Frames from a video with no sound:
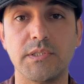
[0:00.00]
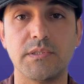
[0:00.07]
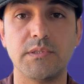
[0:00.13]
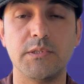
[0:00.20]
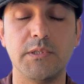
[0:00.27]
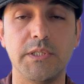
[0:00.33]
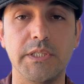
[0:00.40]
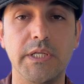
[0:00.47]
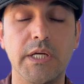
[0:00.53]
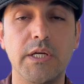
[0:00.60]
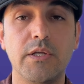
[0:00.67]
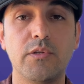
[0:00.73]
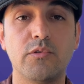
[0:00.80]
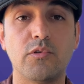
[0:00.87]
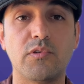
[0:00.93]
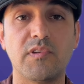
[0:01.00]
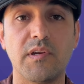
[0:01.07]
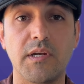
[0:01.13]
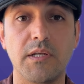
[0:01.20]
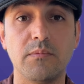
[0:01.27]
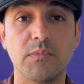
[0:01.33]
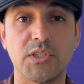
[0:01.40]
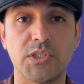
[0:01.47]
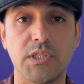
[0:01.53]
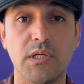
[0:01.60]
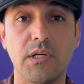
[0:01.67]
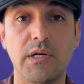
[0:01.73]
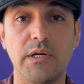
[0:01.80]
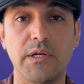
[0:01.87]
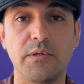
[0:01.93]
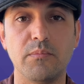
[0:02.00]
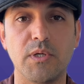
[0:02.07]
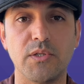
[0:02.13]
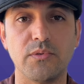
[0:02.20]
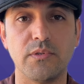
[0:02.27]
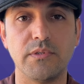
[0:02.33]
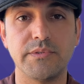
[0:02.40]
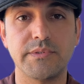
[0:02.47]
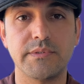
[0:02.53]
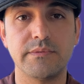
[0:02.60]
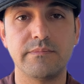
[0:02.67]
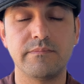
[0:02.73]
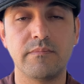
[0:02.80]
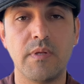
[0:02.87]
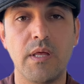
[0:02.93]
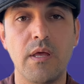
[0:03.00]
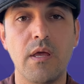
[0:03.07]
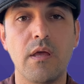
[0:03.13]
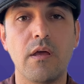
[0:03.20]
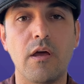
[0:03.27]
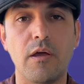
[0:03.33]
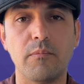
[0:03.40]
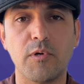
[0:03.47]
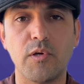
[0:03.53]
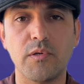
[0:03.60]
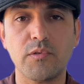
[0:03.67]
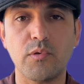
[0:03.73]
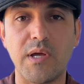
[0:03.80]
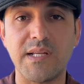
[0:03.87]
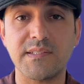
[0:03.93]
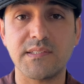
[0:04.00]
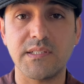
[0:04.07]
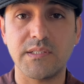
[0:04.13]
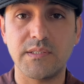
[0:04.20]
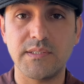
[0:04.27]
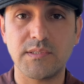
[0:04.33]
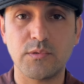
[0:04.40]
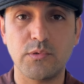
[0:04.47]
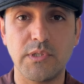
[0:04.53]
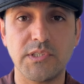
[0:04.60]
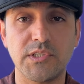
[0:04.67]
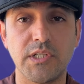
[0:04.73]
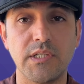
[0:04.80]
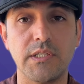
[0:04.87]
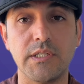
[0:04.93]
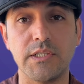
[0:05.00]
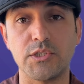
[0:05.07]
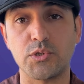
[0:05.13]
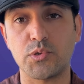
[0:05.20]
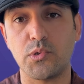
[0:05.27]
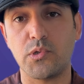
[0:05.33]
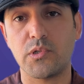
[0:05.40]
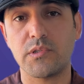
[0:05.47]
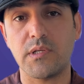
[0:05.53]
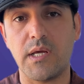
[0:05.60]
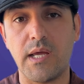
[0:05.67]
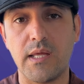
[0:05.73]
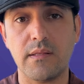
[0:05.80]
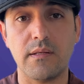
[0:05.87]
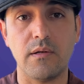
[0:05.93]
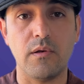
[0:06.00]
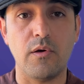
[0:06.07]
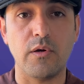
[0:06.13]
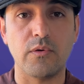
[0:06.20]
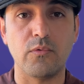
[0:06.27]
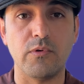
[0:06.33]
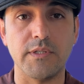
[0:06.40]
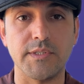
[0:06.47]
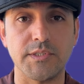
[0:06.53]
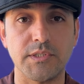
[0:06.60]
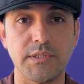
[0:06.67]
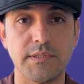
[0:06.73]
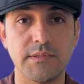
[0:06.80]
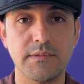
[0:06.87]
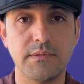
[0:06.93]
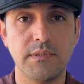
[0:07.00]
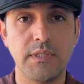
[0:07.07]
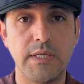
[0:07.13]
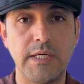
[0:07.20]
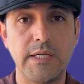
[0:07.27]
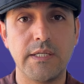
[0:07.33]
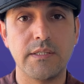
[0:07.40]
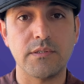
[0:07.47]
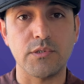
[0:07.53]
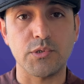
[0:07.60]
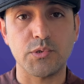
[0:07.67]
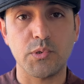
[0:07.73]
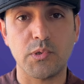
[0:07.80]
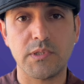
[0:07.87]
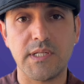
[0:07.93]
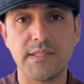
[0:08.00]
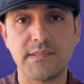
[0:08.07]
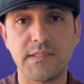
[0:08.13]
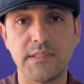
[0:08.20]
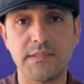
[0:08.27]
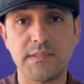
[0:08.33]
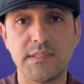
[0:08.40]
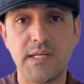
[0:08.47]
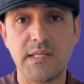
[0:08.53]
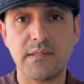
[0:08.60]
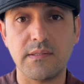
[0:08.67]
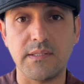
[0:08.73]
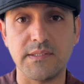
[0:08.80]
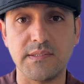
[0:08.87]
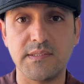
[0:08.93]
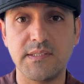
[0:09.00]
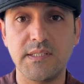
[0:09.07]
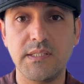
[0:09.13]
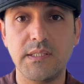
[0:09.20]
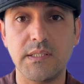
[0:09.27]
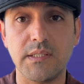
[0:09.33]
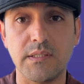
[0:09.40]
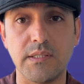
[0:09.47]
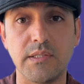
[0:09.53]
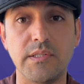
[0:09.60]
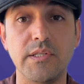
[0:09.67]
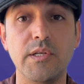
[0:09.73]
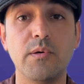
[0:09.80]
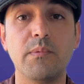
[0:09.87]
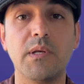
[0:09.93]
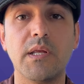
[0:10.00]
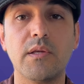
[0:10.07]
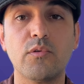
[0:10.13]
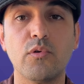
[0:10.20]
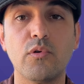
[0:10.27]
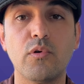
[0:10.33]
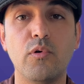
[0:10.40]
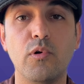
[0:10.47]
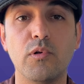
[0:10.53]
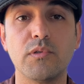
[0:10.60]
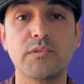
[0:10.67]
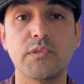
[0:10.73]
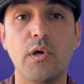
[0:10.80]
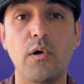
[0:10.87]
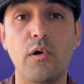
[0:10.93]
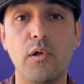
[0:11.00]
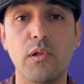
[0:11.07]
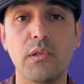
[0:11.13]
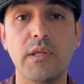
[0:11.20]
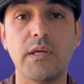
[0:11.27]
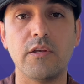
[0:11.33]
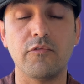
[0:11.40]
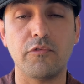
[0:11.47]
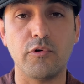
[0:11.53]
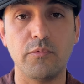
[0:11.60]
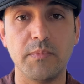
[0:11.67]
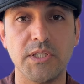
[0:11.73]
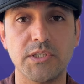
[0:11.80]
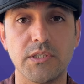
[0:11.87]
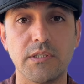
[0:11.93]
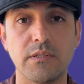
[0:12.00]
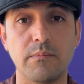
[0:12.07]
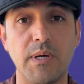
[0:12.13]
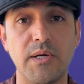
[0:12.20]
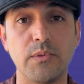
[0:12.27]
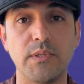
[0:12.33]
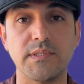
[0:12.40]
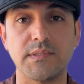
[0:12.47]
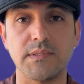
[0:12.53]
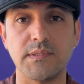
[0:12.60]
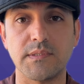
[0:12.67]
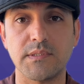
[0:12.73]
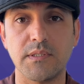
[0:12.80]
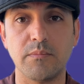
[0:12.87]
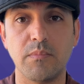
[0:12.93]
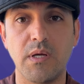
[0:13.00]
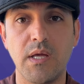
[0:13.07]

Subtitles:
theory to train machine learning models. I'm going to answer this question in a short and a long version. The short answer is that the z in the denominator holds all the information about the system,